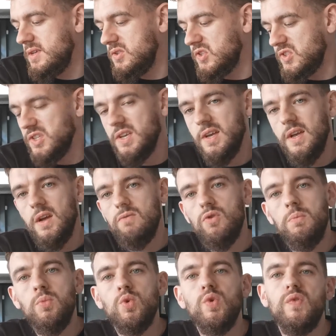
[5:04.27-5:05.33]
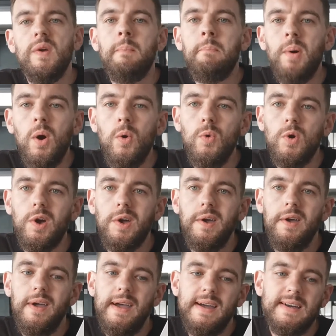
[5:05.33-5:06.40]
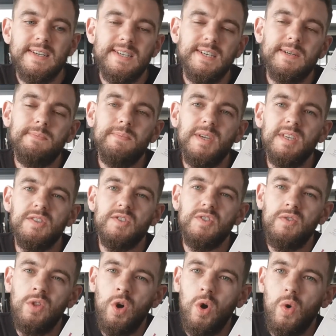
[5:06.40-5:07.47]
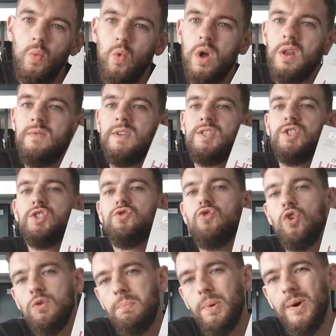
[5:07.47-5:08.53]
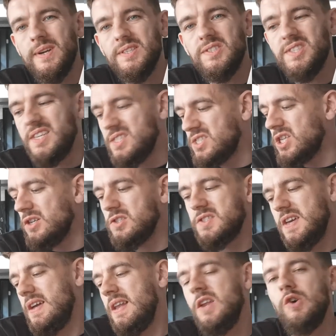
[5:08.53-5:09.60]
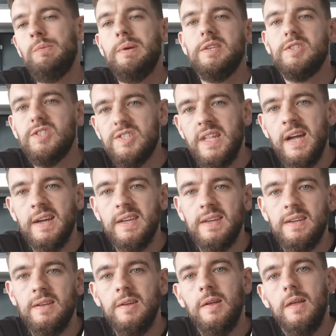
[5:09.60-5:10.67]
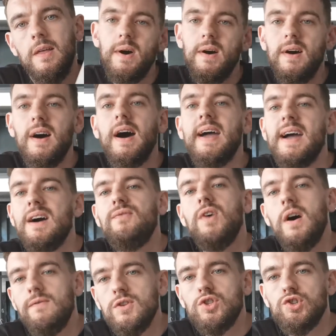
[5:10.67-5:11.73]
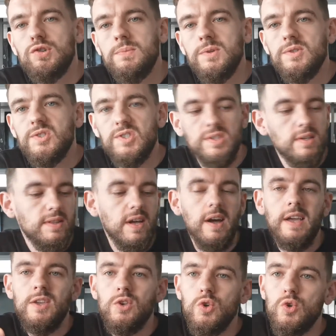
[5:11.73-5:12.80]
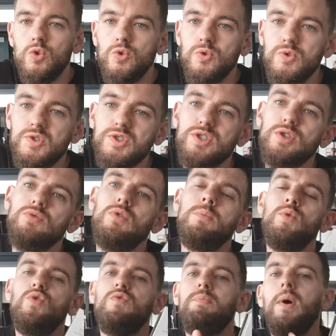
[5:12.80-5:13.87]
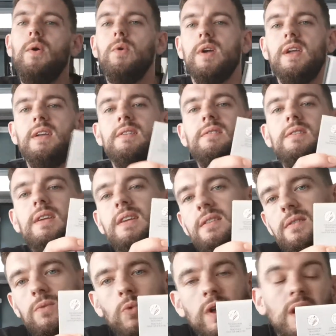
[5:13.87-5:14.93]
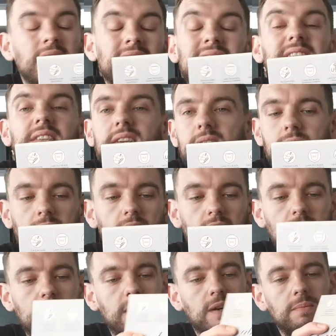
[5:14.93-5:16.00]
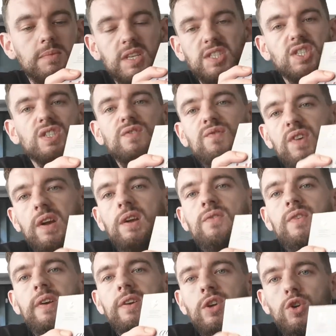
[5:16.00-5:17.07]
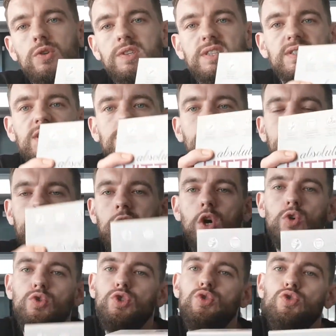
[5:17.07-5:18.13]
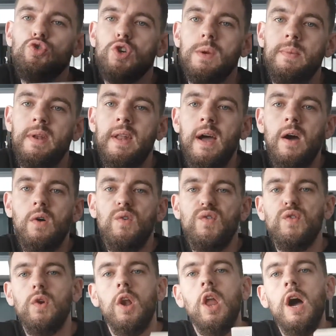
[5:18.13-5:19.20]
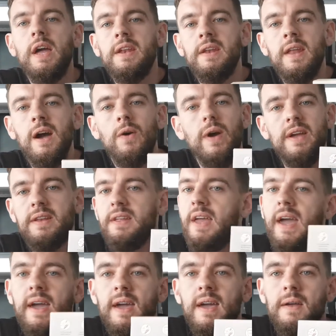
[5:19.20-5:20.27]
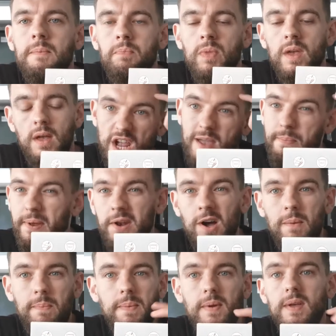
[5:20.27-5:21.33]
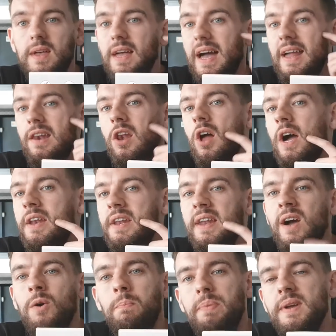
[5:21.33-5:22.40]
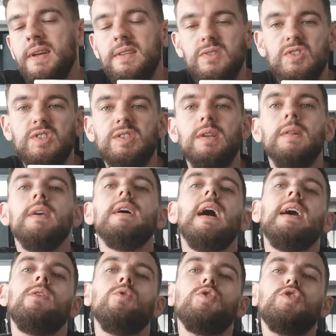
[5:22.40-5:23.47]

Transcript: is removing bulk is not one of its strong points. It does get a little bit snaggy, but I have other trimmers that I use to remove bulk in when I need it. This is very, very good. This is my go-to trimmer now for lining out any hair, shaping up and lining out beards. And